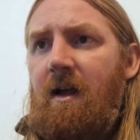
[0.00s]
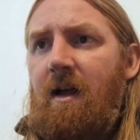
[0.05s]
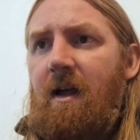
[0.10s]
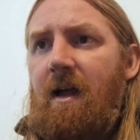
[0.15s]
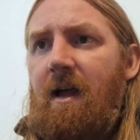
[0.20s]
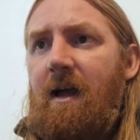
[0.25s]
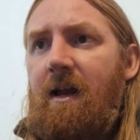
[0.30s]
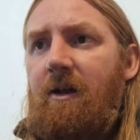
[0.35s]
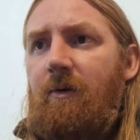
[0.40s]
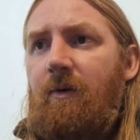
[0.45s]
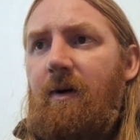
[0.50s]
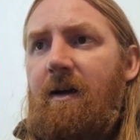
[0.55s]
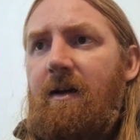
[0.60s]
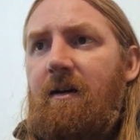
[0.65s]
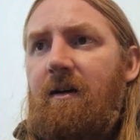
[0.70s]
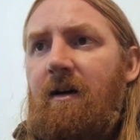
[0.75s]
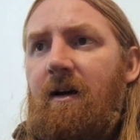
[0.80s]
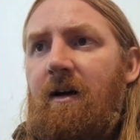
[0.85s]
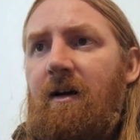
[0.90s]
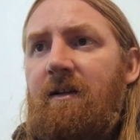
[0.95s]
Anyway,
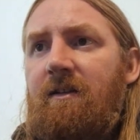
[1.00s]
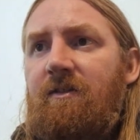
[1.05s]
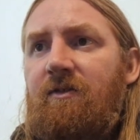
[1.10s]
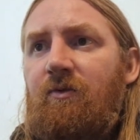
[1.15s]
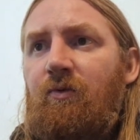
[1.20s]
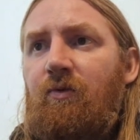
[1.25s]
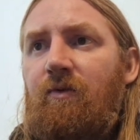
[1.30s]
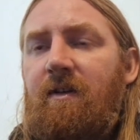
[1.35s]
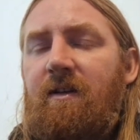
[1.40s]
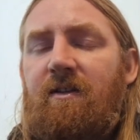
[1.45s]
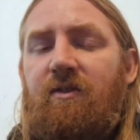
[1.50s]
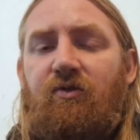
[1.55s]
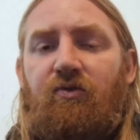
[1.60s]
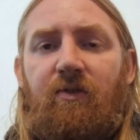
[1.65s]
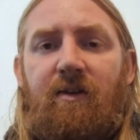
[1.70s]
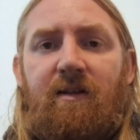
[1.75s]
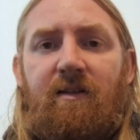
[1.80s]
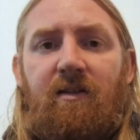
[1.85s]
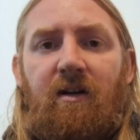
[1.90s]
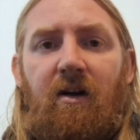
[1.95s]
I saw these
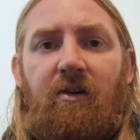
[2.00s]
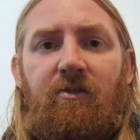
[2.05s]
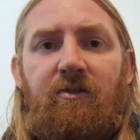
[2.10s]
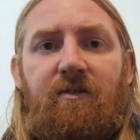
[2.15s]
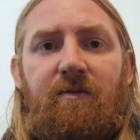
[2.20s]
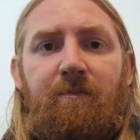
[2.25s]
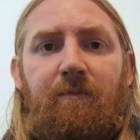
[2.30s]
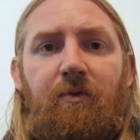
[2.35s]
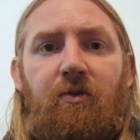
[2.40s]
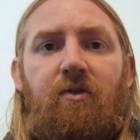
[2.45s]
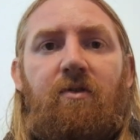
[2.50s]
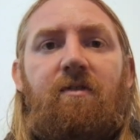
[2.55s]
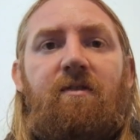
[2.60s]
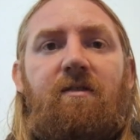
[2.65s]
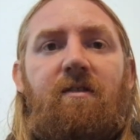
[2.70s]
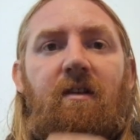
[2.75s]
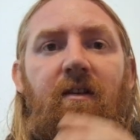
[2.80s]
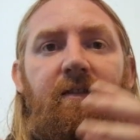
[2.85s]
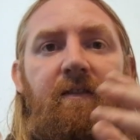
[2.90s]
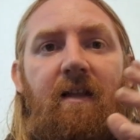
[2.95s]
green Taras and Buddhas,
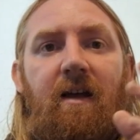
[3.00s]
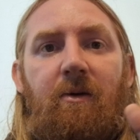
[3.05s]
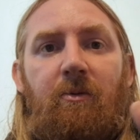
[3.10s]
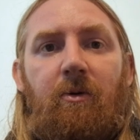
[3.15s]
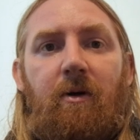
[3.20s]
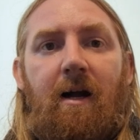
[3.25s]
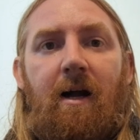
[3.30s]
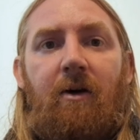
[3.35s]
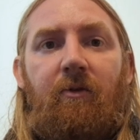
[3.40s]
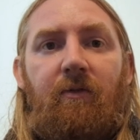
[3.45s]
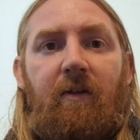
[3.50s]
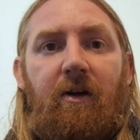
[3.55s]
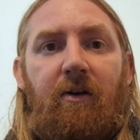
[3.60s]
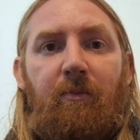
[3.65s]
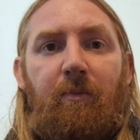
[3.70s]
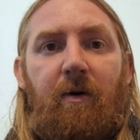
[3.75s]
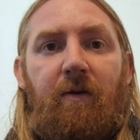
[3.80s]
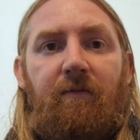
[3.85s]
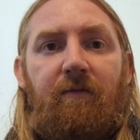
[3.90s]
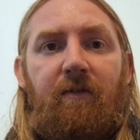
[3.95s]
and they were out there
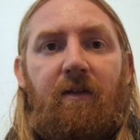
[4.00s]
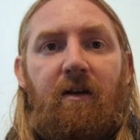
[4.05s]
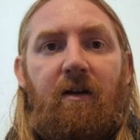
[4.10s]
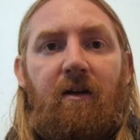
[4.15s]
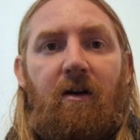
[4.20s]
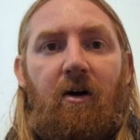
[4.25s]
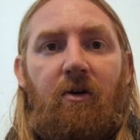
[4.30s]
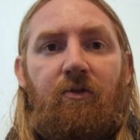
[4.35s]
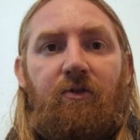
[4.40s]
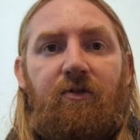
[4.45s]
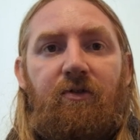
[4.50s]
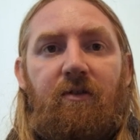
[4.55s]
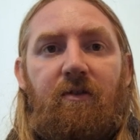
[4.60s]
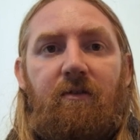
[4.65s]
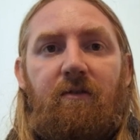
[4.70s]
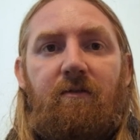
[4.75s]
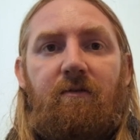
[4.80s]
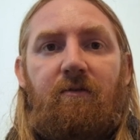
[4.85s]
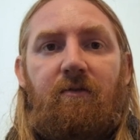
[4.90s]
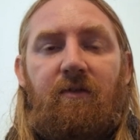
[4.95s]
above the
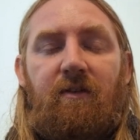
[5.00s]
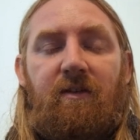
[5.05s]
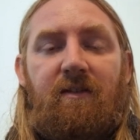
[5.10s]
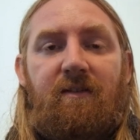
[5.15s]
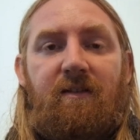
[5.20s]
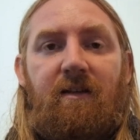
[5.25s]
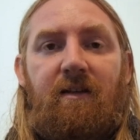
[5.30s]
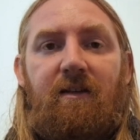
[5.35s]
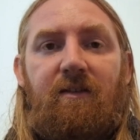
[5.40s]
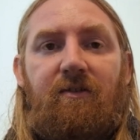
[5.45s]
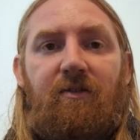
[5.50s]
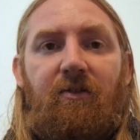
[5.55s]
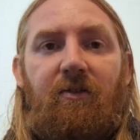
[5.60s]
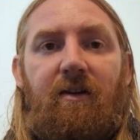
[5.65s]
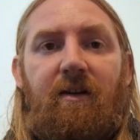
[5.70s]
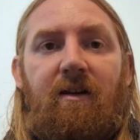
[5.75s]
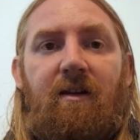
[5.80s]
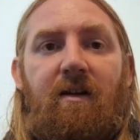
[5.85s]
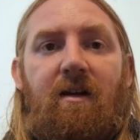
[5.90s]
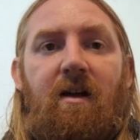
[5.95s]
ocean, the sea,
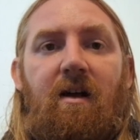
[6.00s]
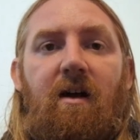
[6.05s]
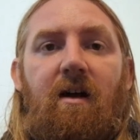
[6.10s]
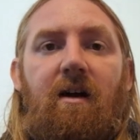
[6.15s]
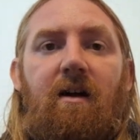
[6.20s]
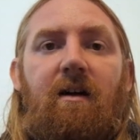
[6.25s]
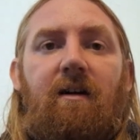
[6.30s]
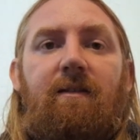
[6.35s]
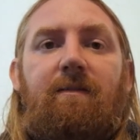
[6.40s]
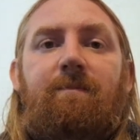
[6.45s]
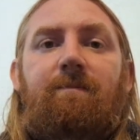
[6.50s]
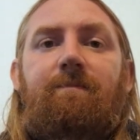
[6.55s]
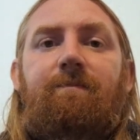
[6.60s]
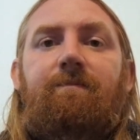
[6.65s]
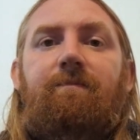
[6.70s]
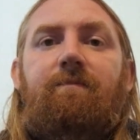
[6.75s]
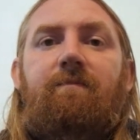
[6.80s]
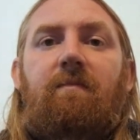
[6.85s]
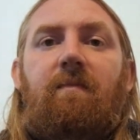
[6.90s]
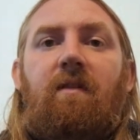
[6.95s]
sorry, um,
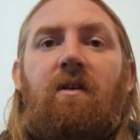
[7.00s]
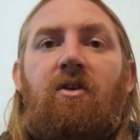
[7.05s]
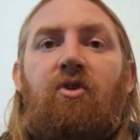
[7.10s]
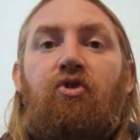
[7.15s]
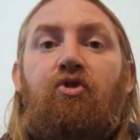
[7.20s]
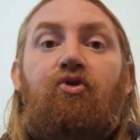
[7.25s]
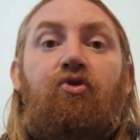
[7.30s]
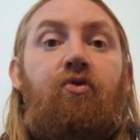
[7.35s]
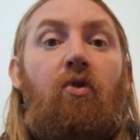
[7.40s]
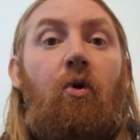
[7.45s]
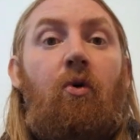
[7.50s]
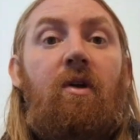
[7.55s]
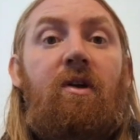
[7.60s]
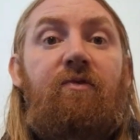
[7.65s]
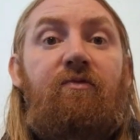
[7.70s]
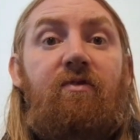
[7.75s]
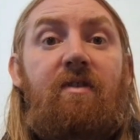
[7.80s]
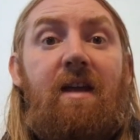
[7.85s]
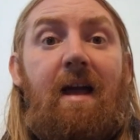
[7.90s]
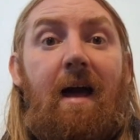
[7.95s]
controlling
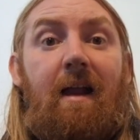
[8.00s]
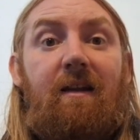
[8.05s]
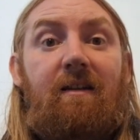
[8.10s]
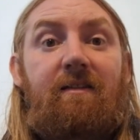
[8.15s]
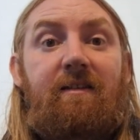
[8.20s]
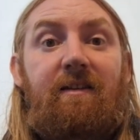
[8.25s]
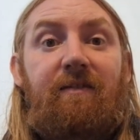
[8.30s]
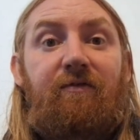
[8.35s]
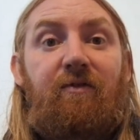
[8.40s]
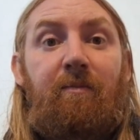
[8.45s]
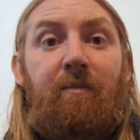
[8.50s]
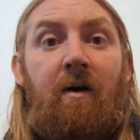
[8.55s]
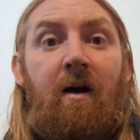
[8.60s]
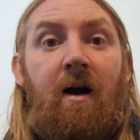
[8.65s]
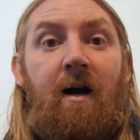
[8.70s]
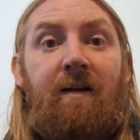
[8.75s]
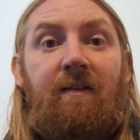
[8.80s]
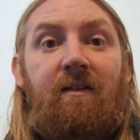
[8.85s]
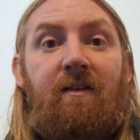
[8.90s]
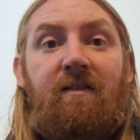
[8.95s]
reality from
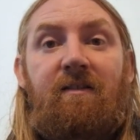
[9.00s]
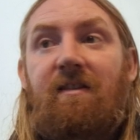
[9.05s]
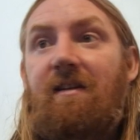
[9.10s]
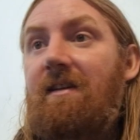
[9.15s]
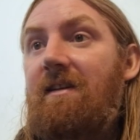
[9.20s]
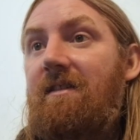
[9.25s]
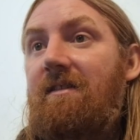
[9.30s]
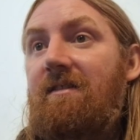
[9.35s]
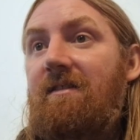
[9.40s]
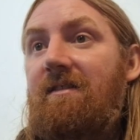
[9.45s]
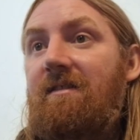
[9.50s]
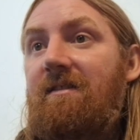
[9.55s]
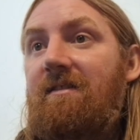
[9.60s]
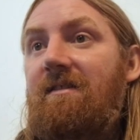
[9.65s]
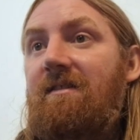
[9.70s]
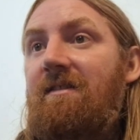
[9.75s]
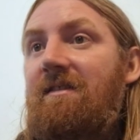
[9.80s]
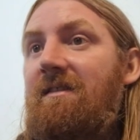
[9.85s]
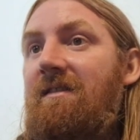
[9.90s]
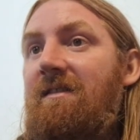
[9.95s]
behind the scenes.
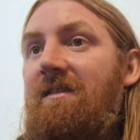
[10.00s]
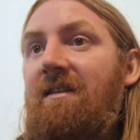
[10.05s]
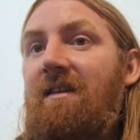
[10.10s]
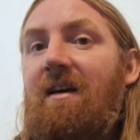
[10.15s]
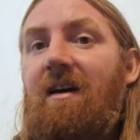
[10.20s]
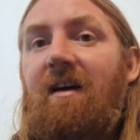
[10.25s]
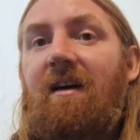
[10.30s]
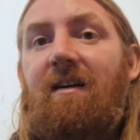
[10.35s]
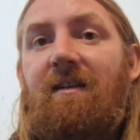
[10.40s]
Yeah.